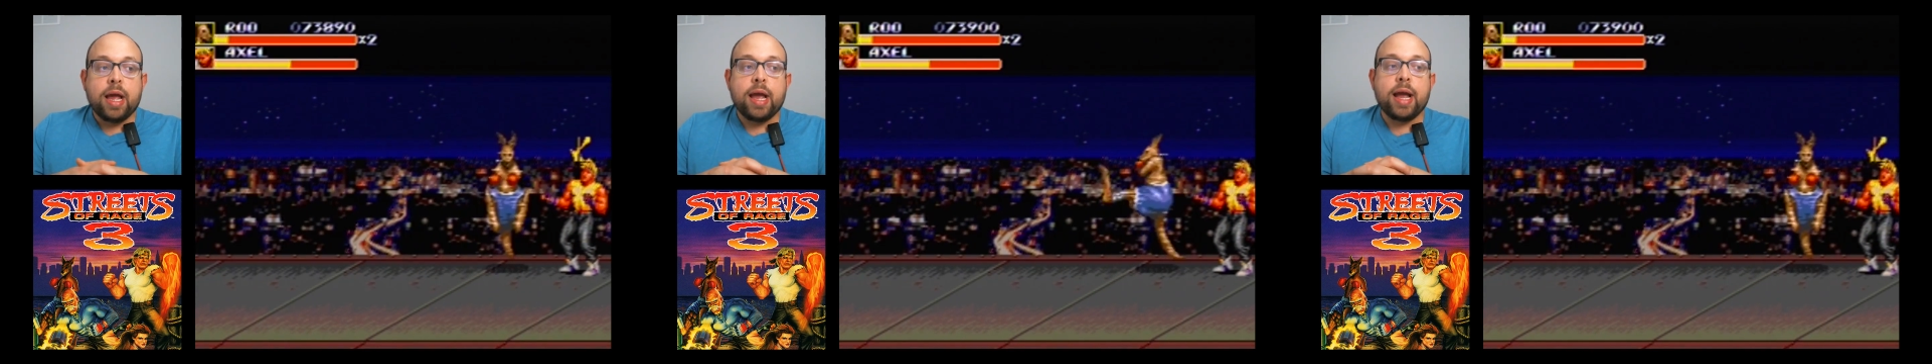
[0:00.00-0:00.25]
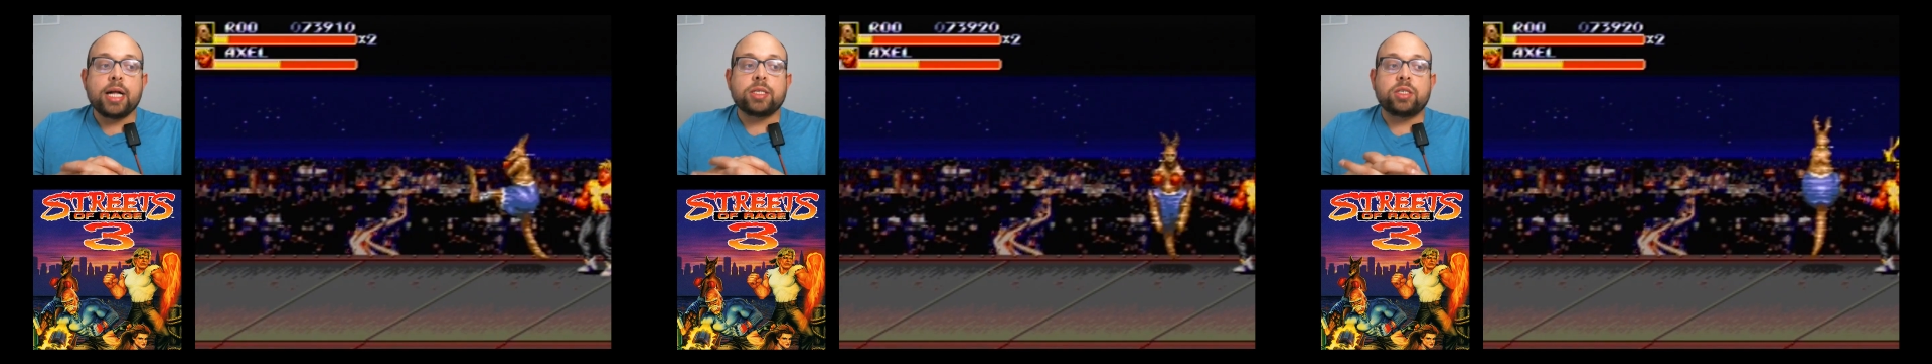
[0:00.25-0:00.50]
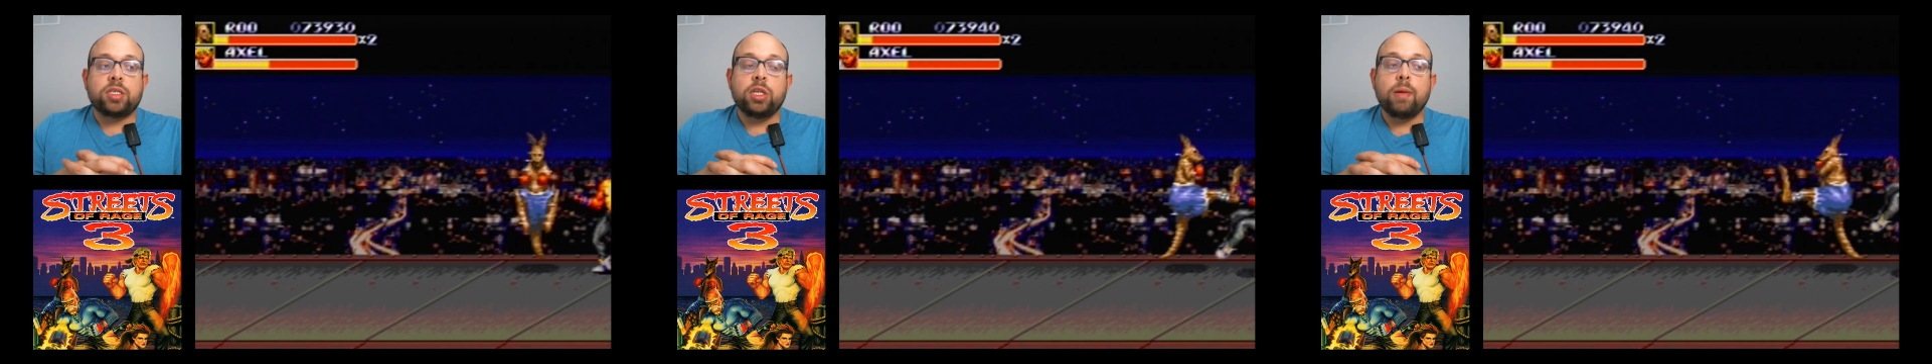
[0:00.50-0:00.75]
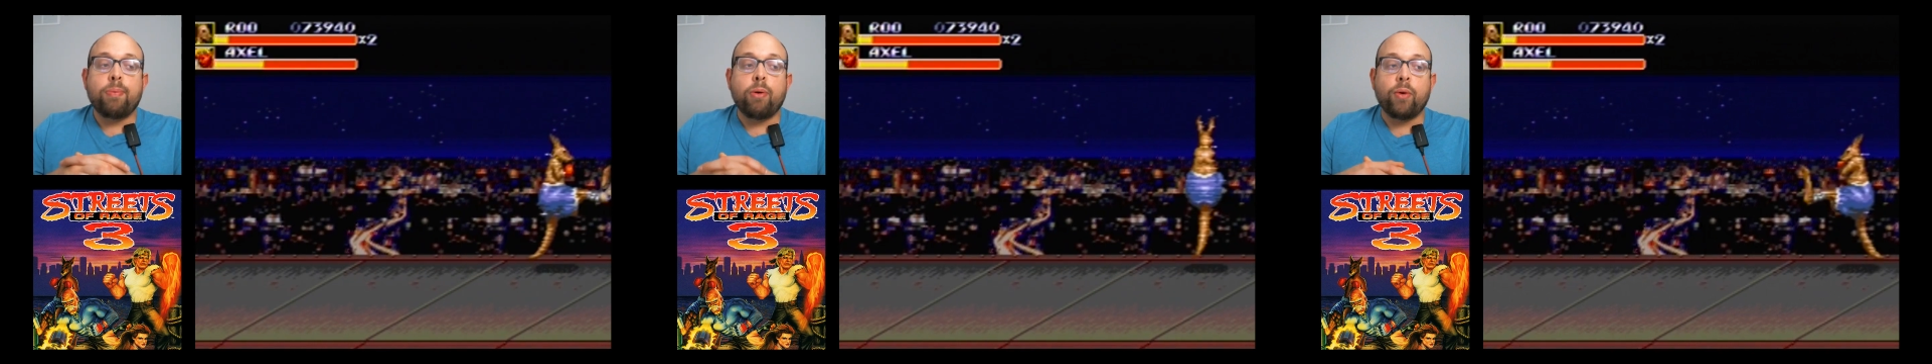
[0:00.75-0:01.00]
It's to
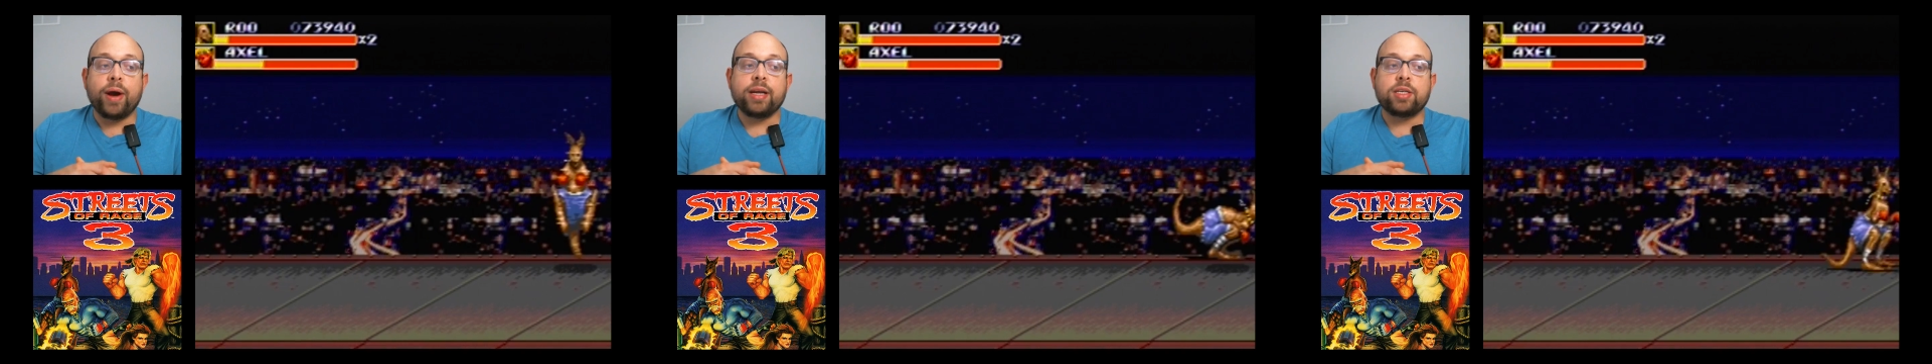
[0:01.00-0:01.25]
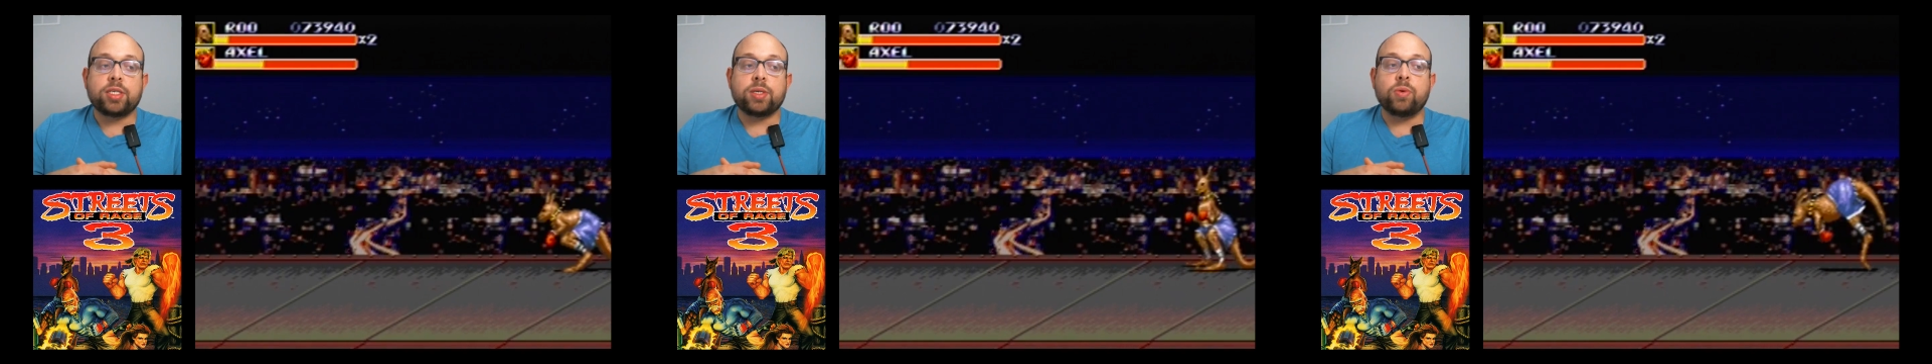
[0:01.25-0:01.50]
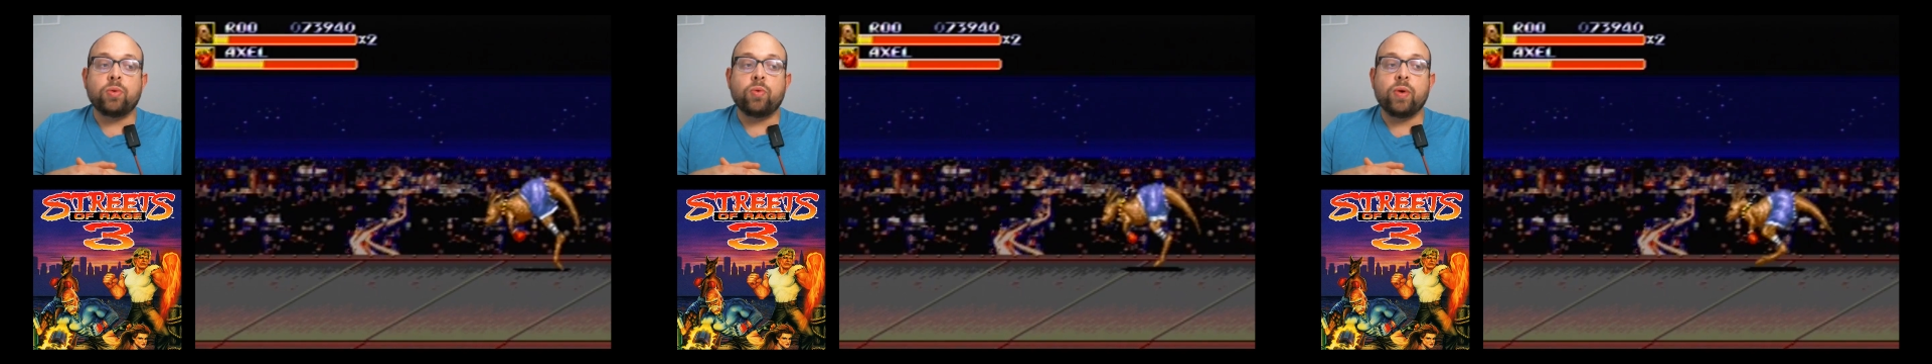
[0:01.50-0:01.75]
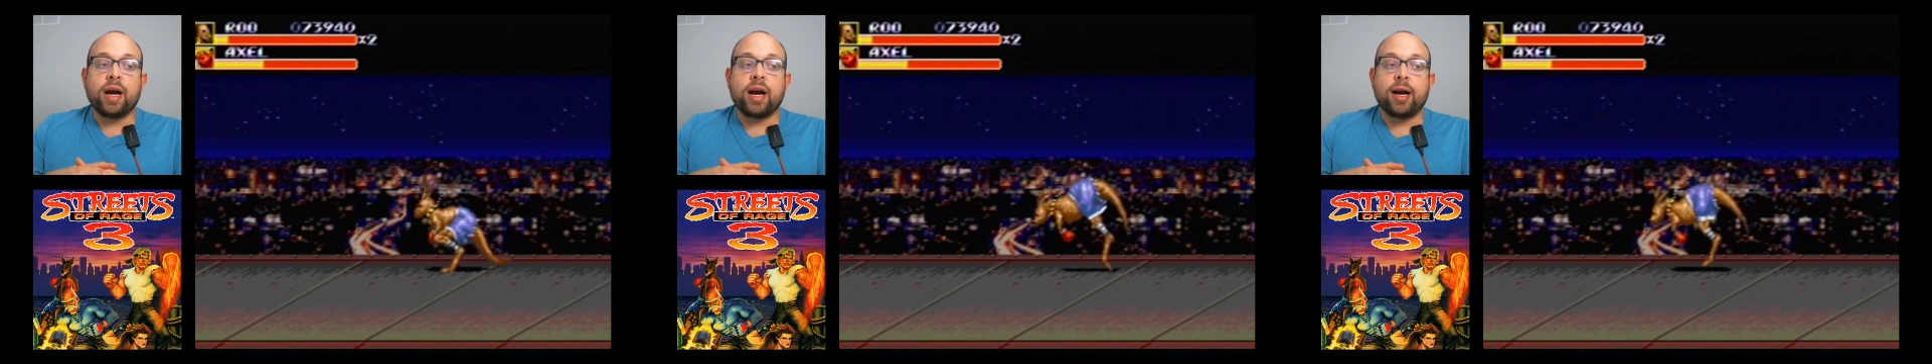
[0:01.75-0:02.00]
the point
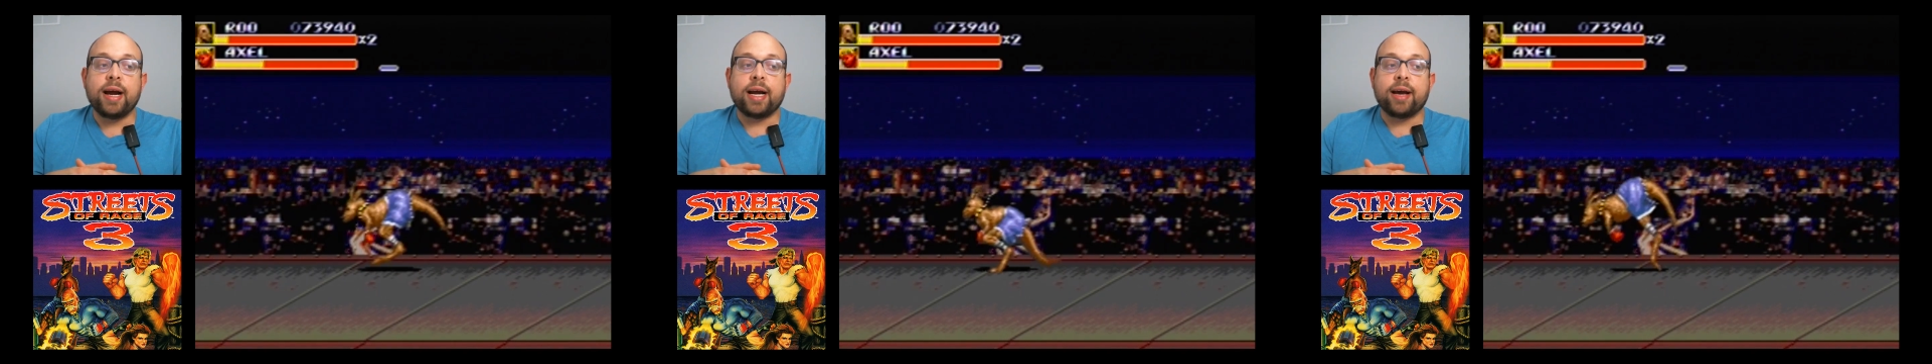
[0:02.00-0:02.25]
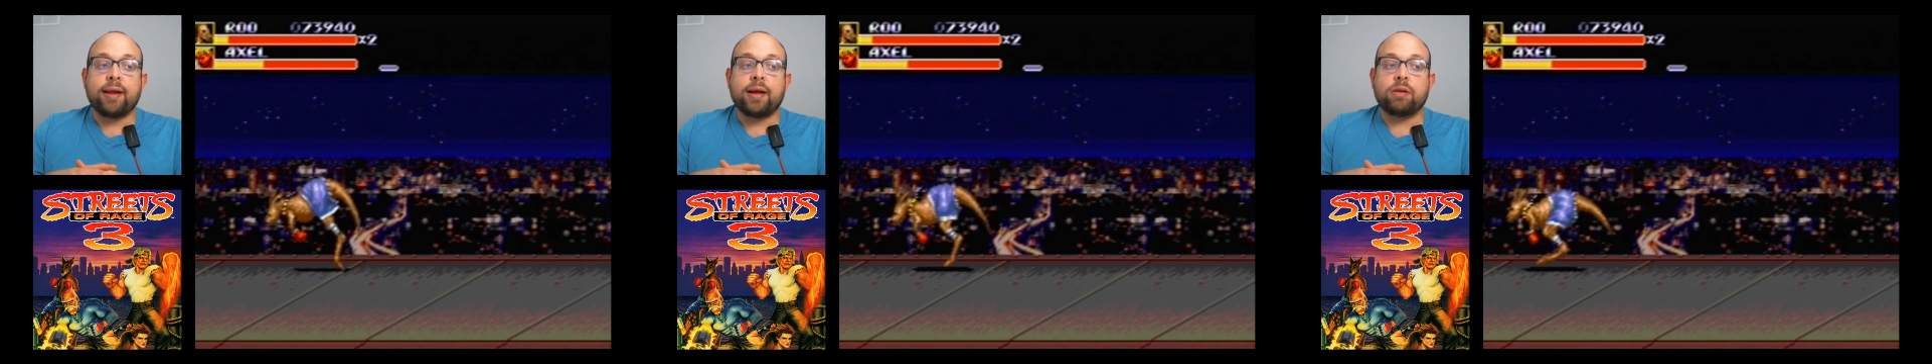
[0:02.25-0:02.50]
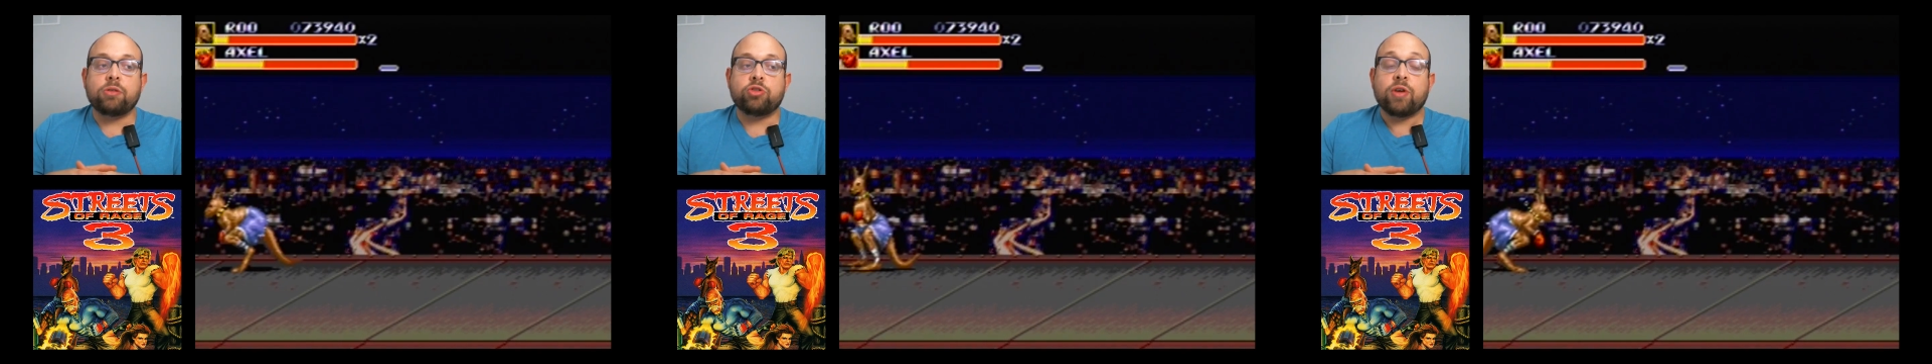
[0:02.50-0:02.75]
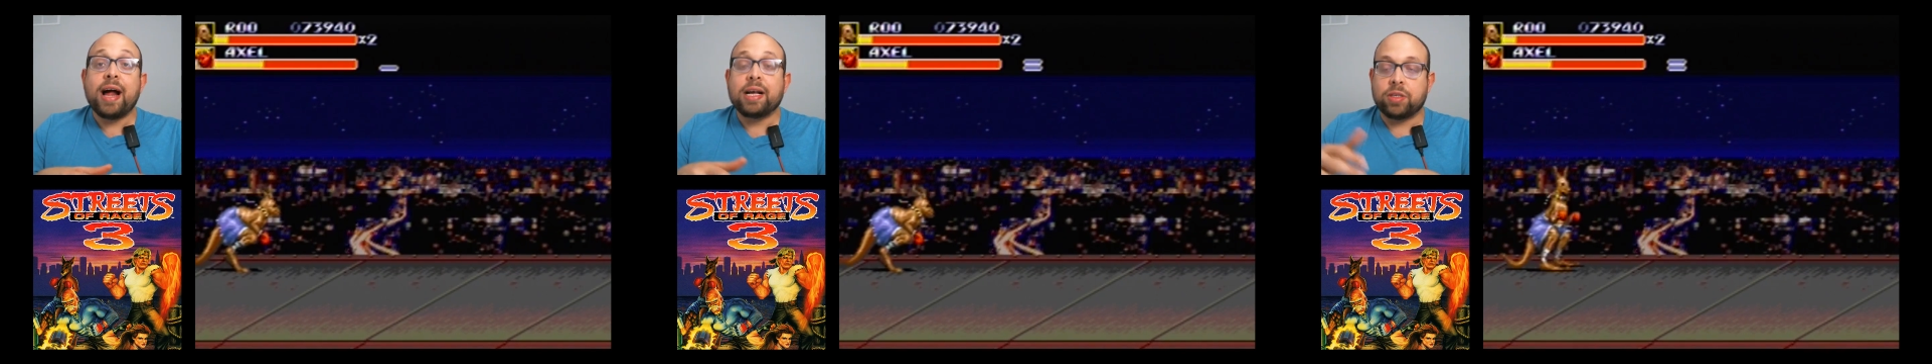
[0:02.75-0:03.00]
where it kind of
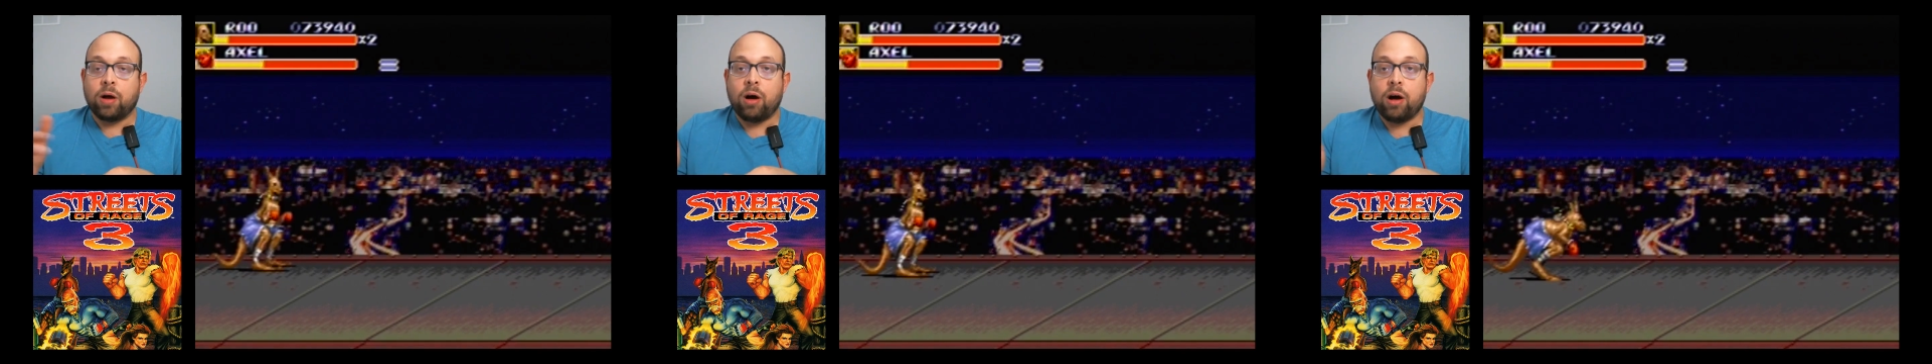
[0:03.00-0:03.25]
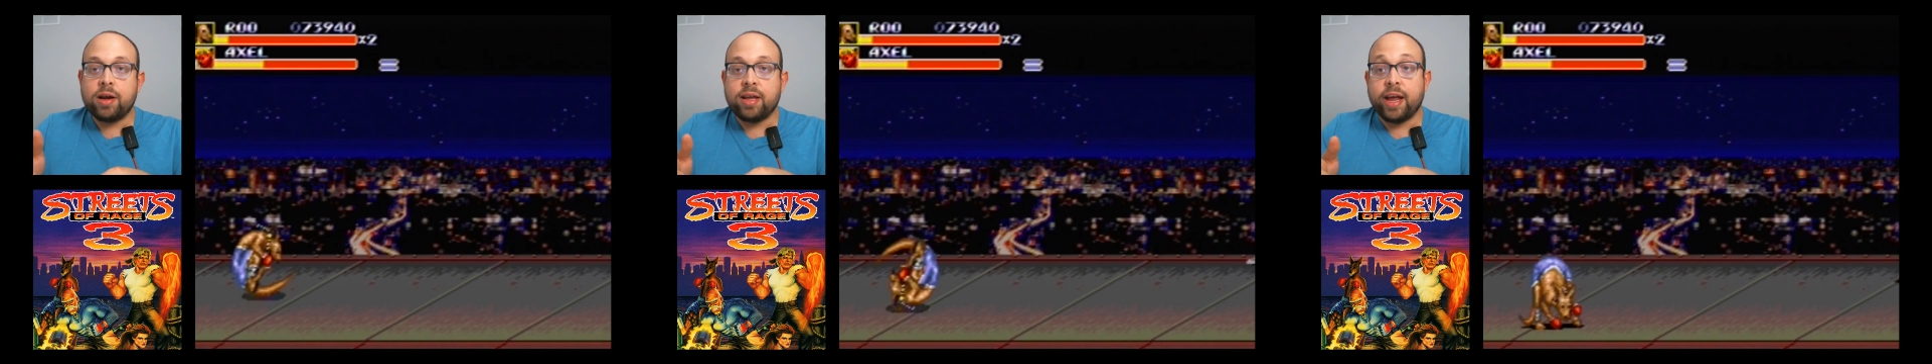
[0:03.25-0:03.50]
drags on,